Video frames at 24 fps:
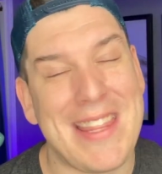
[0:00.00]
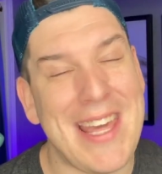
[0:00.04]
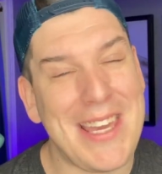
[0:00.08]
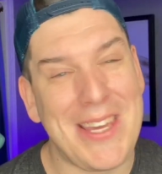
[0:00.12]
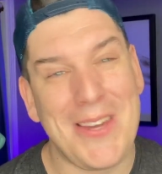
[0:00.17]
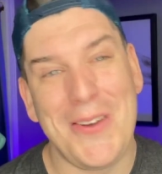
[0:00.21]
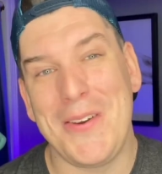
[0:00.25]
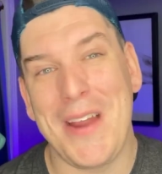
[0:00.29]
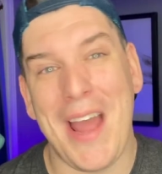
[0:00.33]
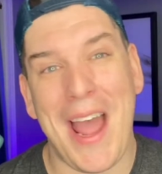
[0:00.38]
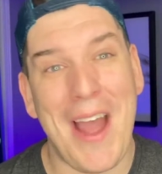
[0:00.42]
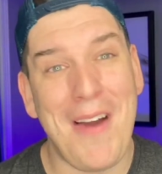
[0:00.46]

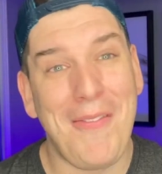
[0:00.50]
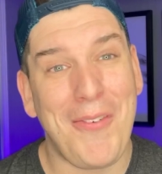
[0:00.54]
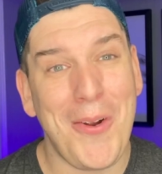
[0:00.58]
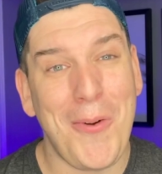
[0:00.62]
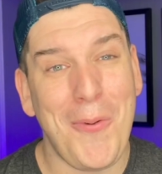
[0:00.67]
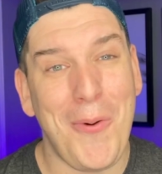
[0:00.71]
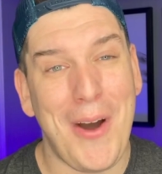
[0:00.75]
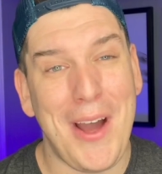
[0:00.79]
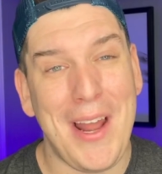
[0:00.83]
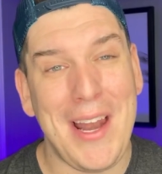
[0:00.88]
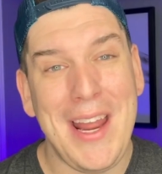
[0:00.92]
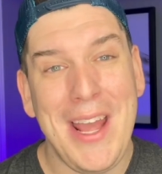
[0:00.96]
Thank you to
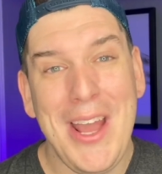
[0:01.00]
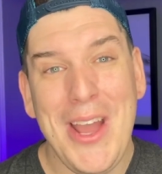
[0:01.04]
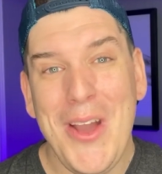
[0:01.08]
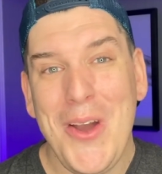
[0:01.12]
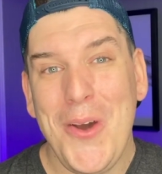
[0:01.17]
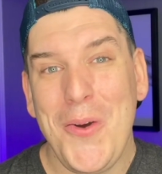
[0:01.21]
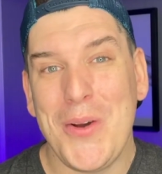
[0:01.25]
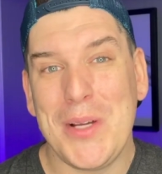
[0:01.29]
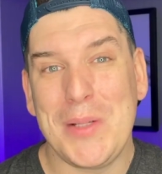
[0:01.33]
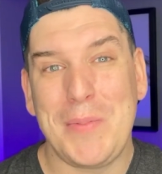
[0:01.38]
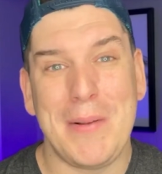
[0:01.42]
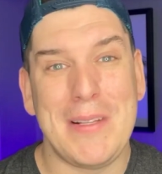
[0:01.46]
everyone
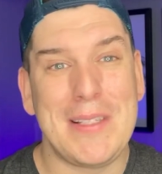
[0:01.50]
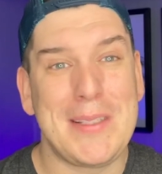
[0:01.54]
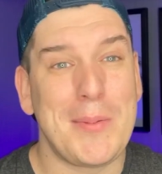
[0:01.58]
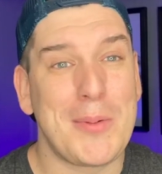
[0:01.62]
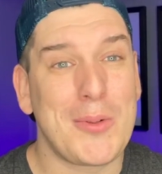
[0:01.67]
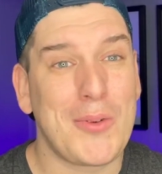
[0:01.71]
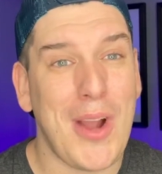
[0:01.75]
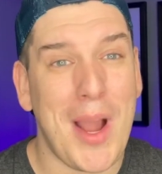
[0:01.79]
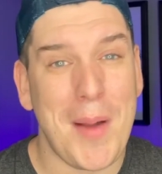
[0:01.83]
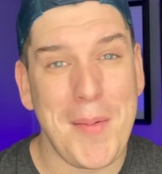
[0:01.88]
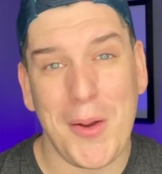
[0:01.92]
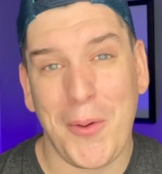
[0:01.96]
who has been
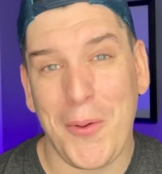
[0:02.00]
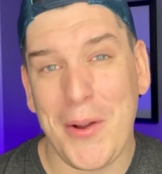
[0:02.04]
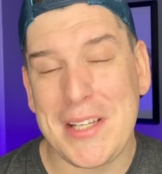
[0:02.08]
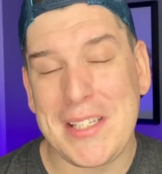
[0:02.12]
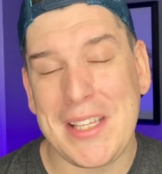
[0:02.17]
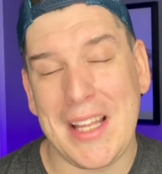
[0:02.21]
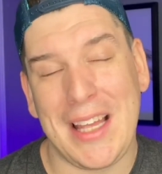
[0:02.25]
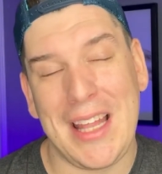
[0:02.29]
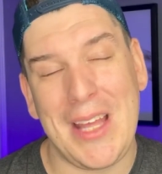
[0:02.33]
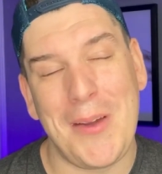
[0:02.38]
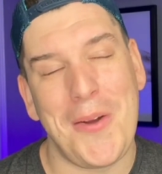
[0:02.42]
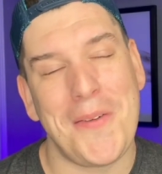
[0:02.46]
subscribing
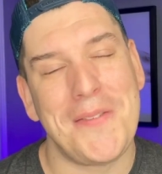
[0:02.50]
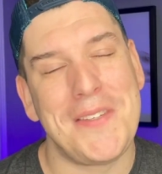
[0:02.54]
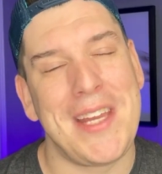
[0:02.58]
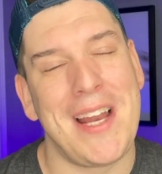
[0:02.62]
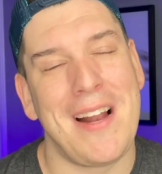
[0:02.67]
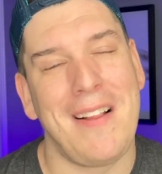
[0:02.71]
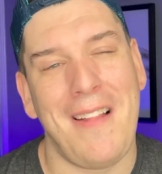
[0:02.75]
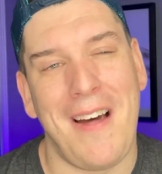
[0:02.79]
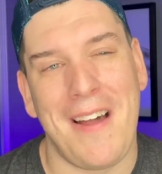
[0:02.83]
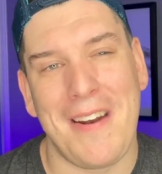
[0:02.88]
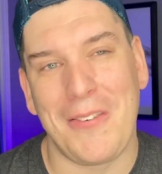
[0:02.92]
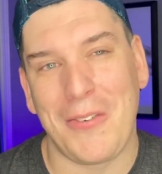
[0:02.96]
recently. We've seen
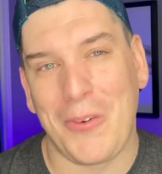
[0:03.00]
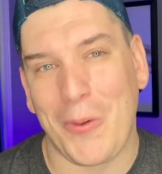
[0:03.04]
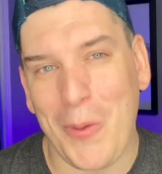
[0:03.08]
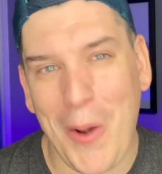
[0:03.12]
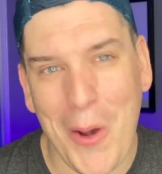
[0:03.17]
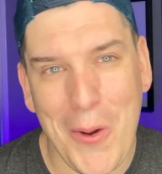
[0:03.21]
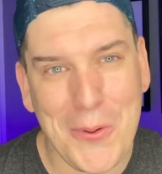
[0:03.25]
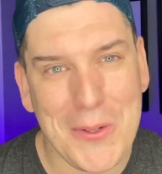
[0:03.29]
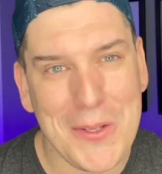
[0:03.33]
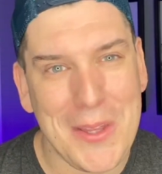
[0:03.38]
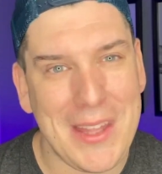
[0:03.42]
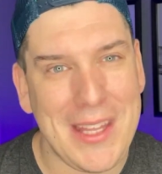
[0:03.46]
a lot of
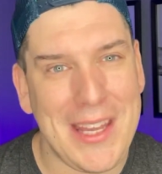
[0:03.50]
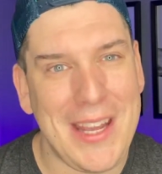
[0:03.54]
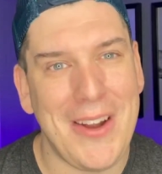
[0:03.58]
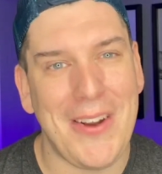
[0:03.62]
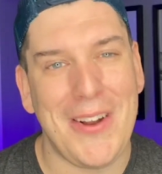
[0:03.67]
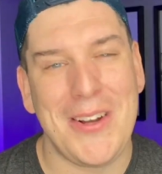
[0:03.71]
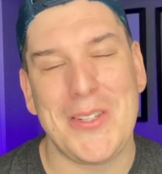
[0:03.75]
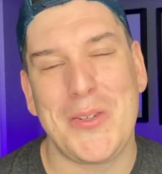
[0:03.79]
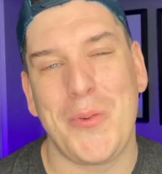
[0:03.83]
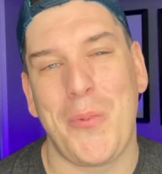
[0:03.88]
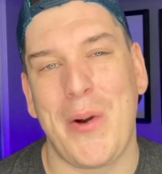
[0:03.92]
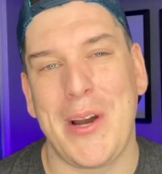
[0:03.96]
growth here
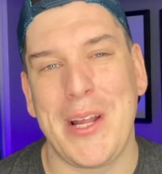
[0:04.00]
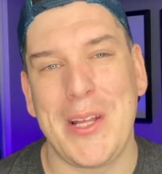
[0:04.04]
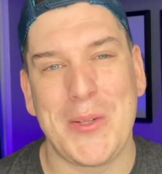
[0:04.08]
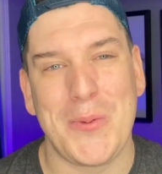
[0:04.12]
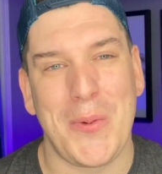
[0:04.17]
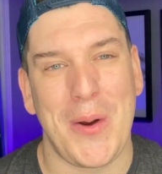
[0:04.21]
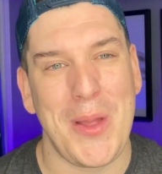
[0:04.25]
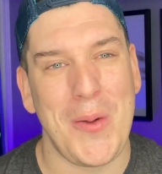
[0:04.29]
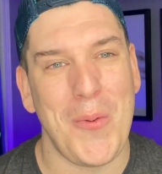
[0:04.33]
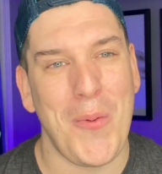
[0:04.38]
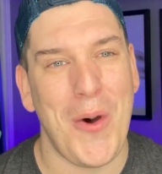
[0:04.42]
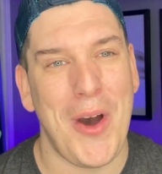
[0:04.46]
in
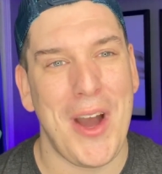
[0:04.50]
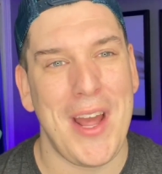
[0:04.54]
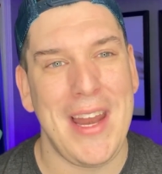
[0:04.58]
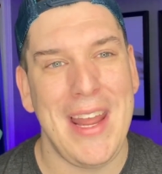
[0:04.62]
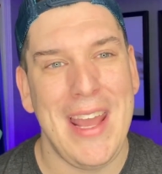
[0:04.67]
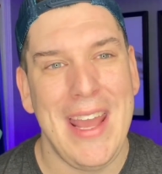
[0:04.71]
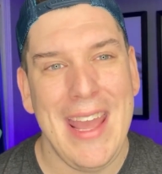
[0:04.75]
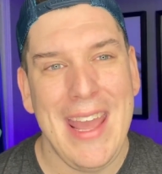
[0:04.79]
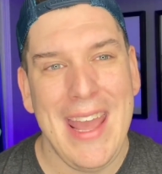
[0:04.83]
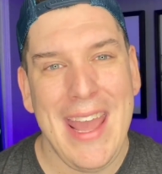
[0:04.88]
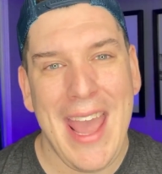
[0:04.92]
2021.